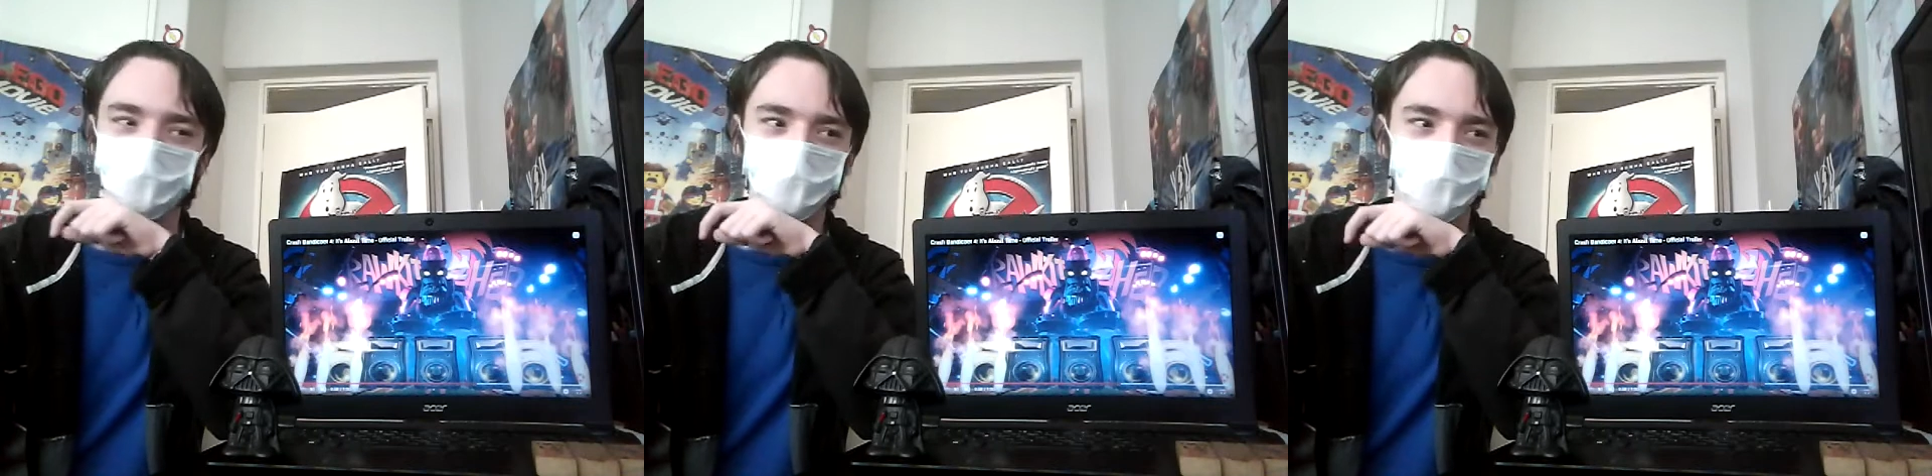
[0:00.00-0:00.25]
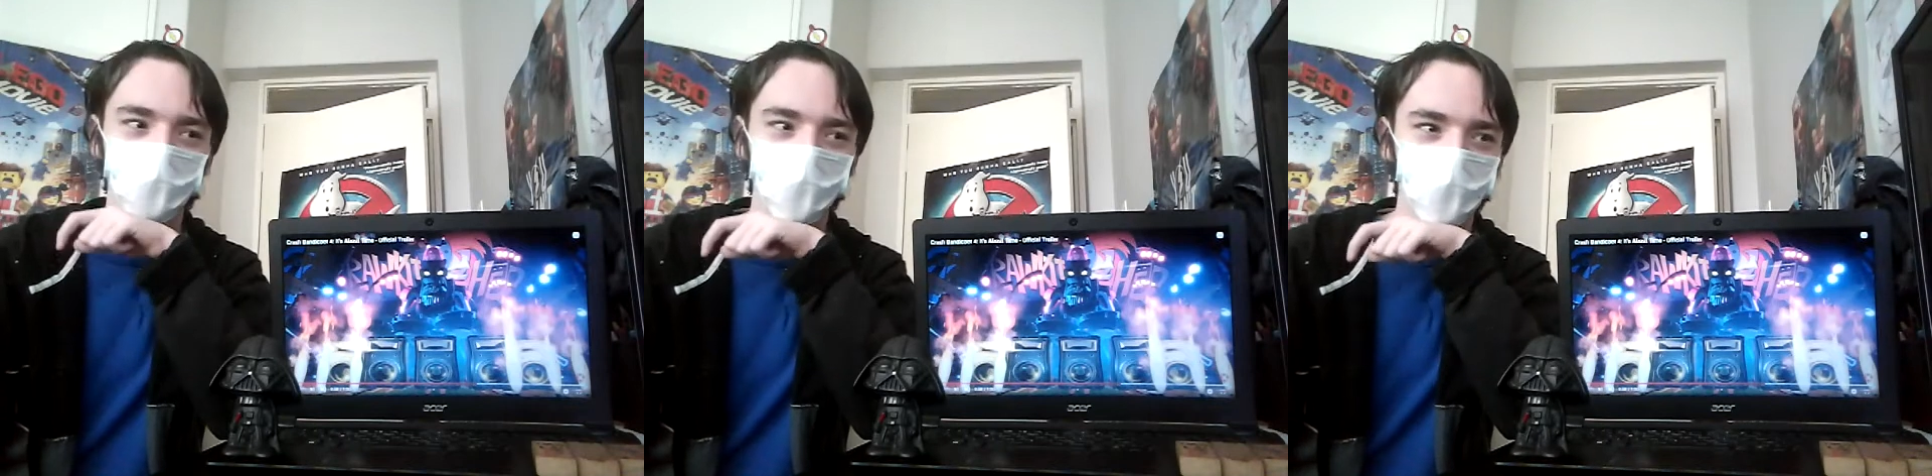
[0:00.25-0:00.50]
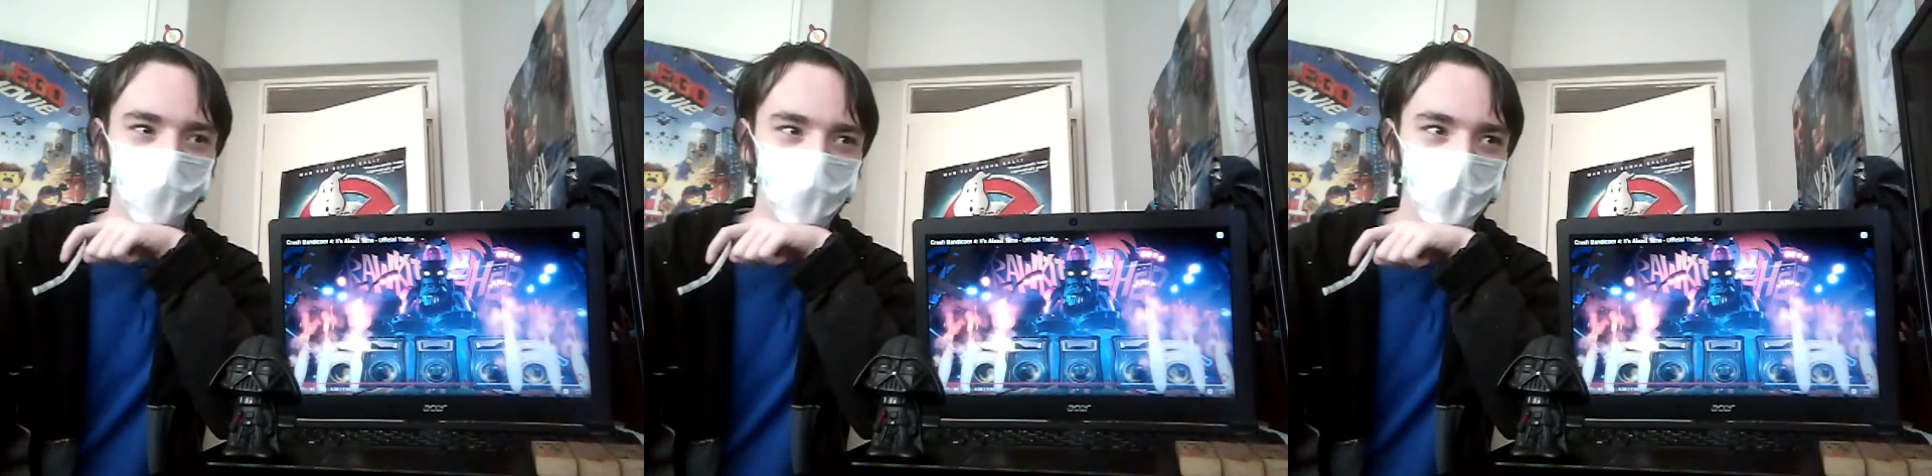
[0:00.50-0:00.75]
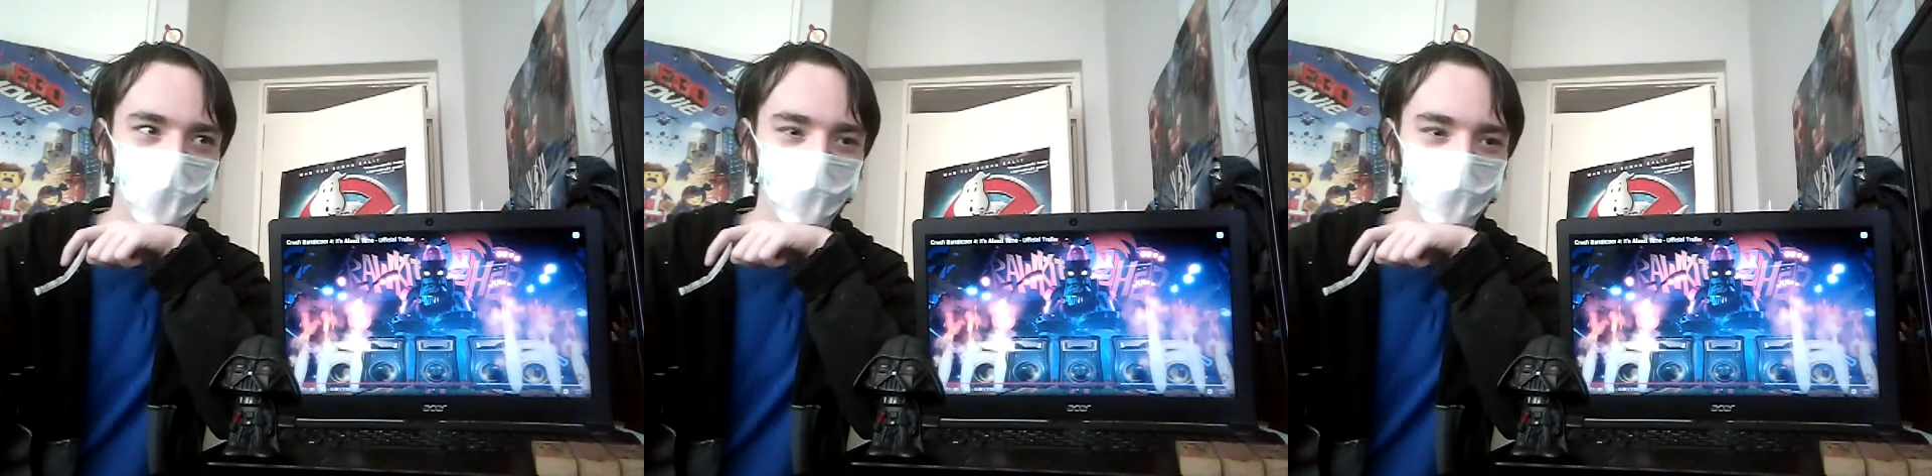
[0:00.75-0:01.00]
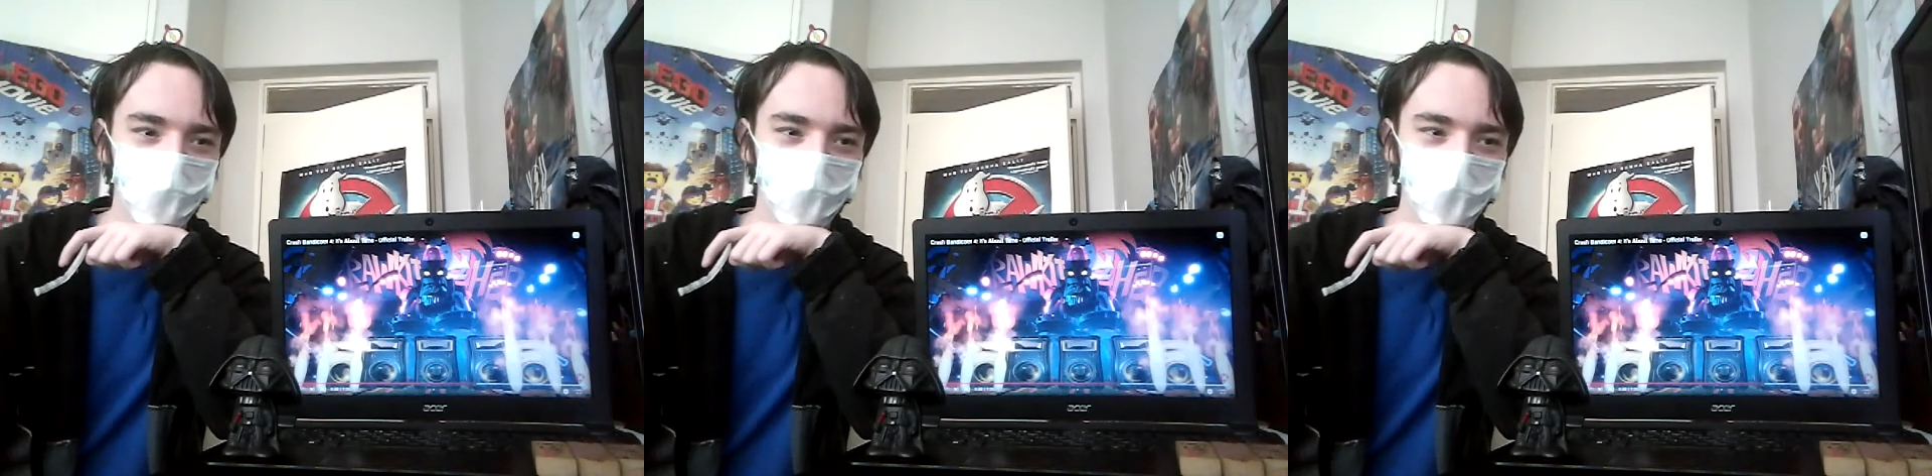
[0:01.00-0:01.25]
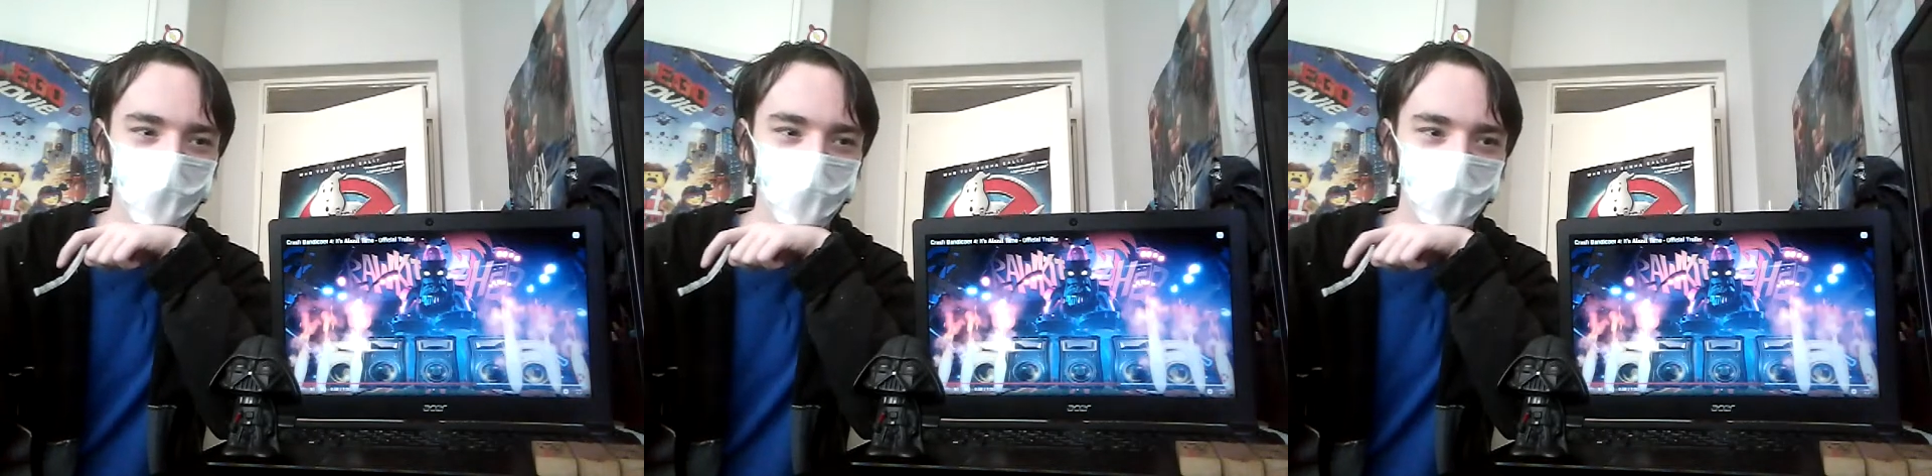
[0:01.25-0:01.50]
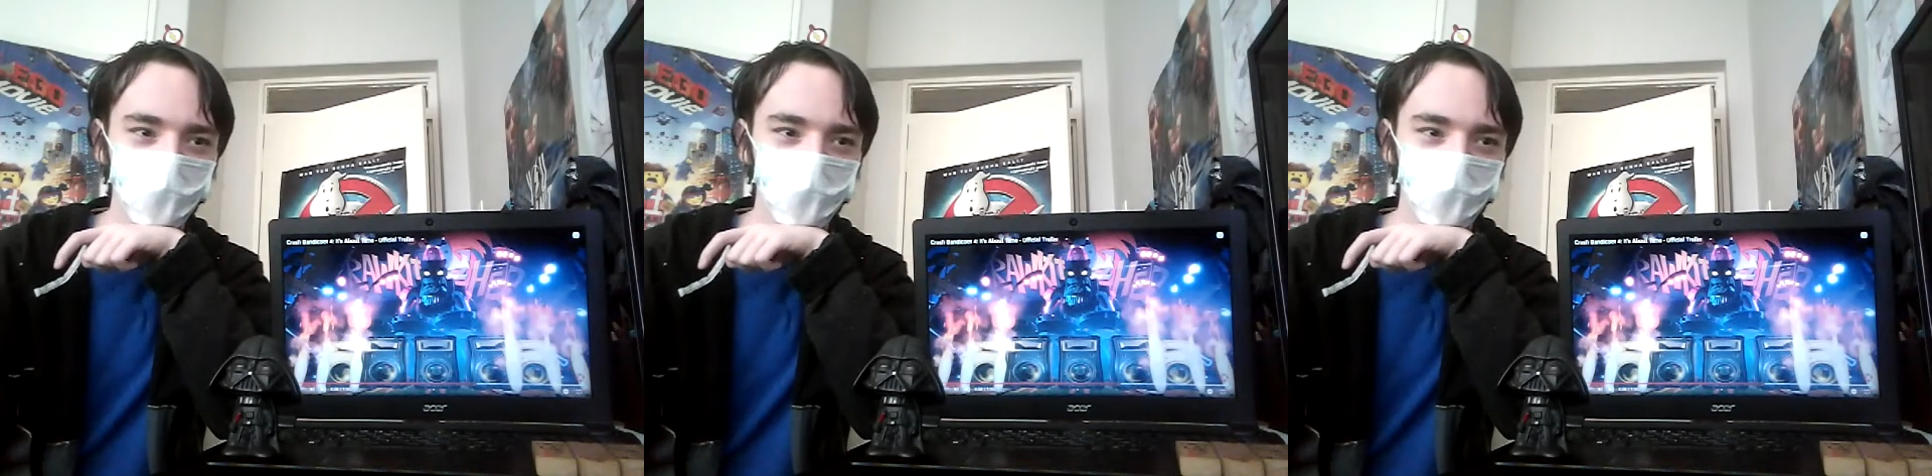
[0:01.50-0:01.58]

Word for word: are gonna be in this game or something?